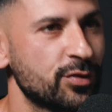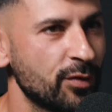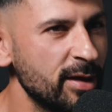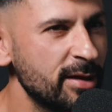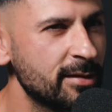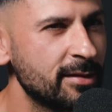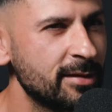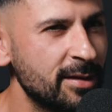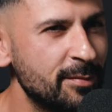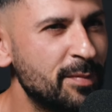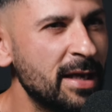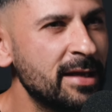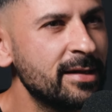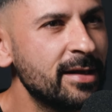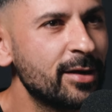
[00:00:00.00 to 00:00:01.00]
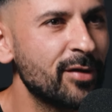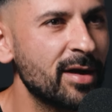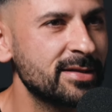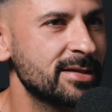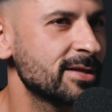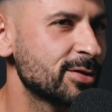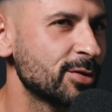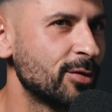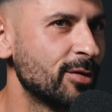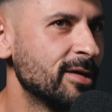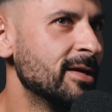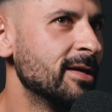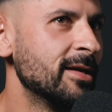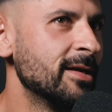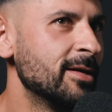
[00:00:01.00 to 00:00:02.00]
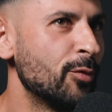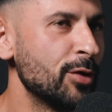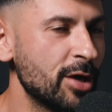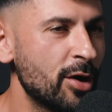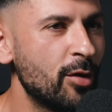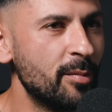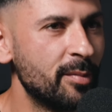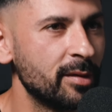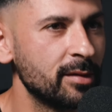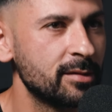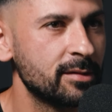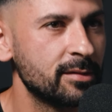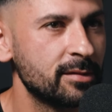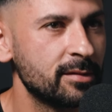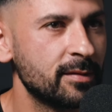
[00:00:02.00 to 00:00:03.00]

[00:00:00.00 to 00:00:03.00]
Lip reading: the street. You'd been the aggressor. So yeah. Were you humbled?